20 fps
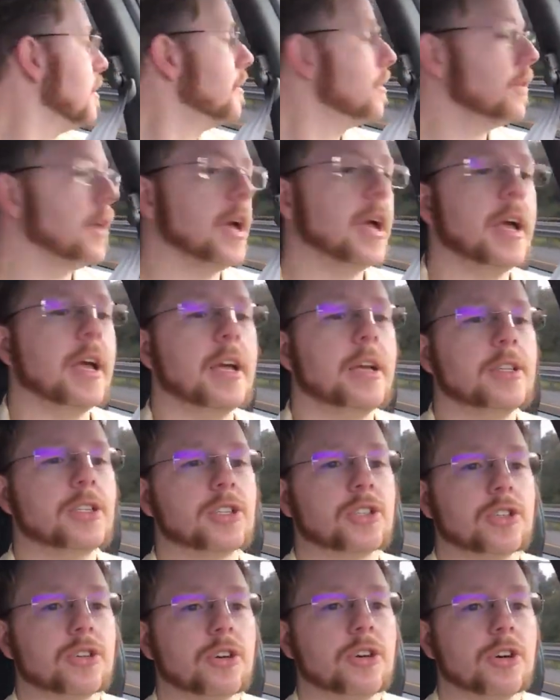They
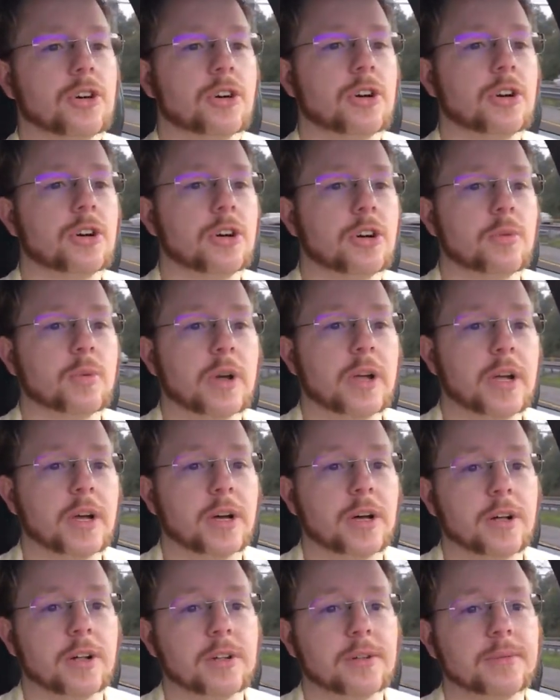sure
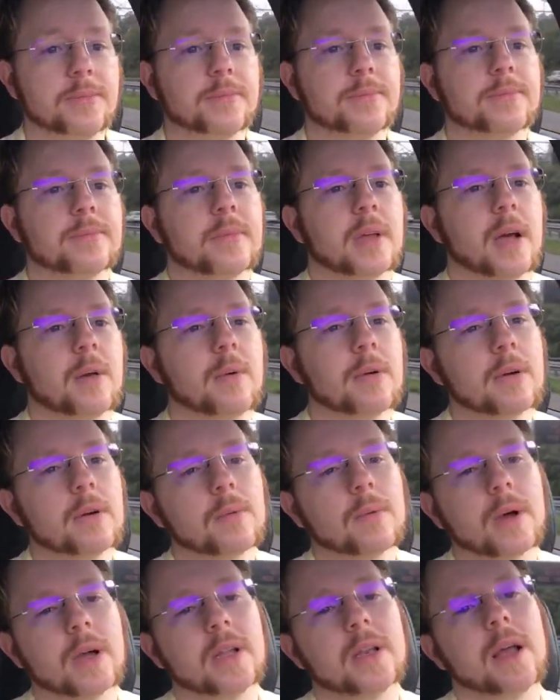will. I wonder
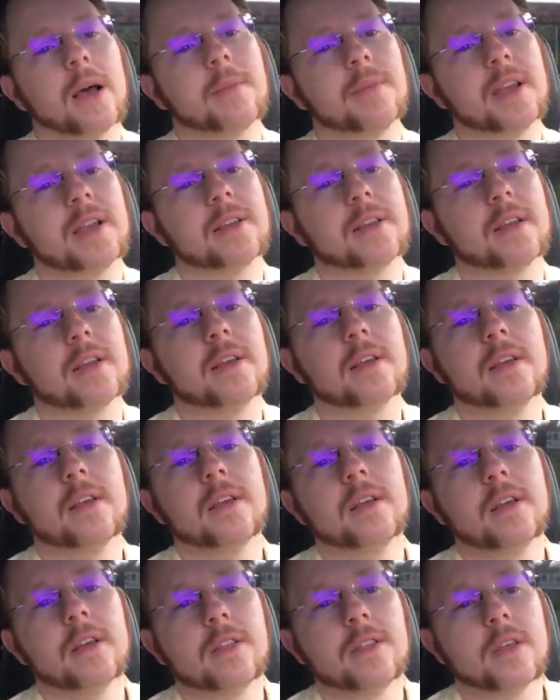
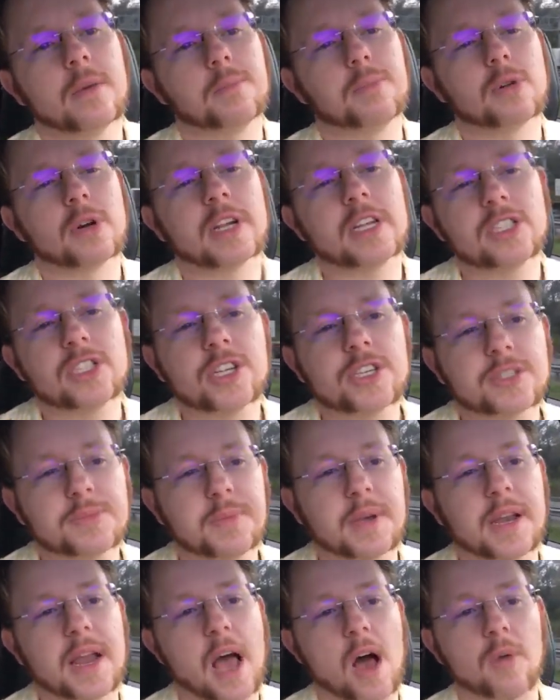the bridge has
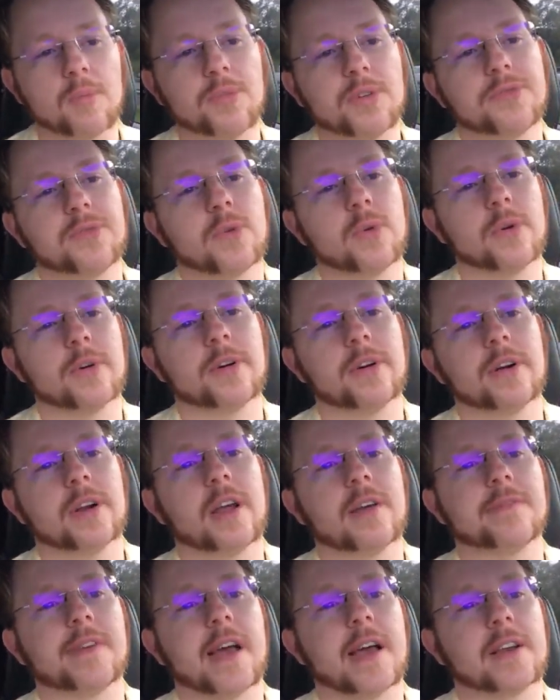been out before,
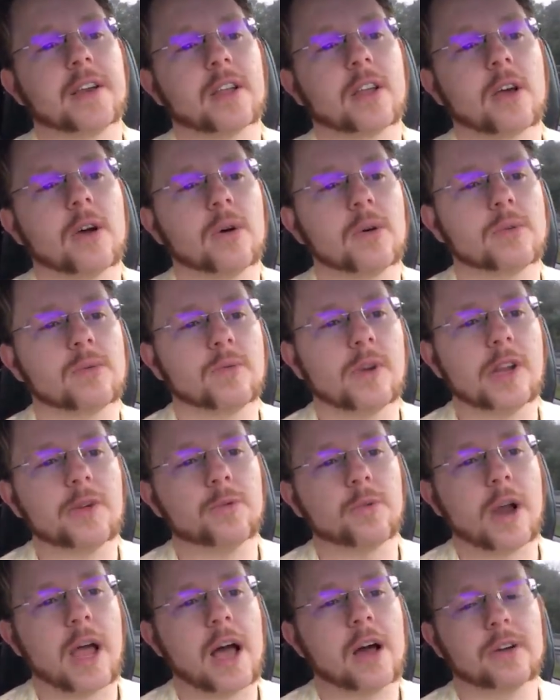and I've had to go
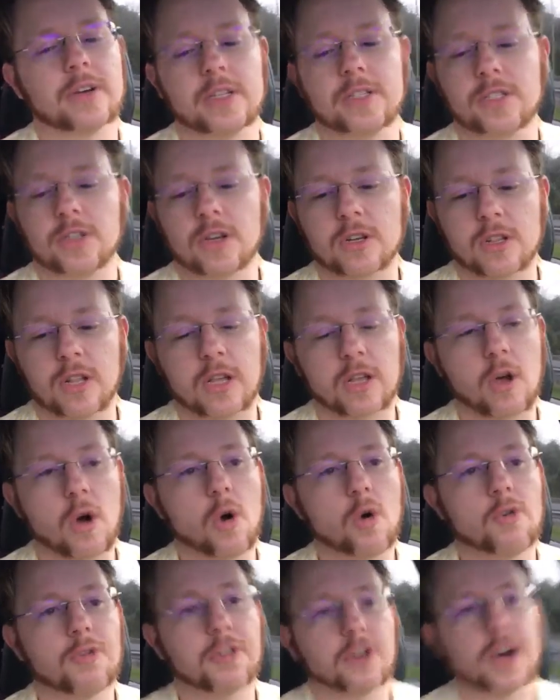reroute, and it took like
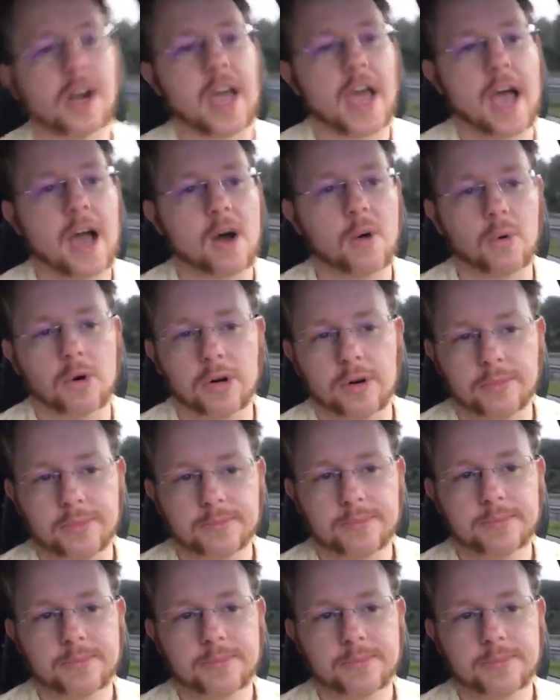over an hour.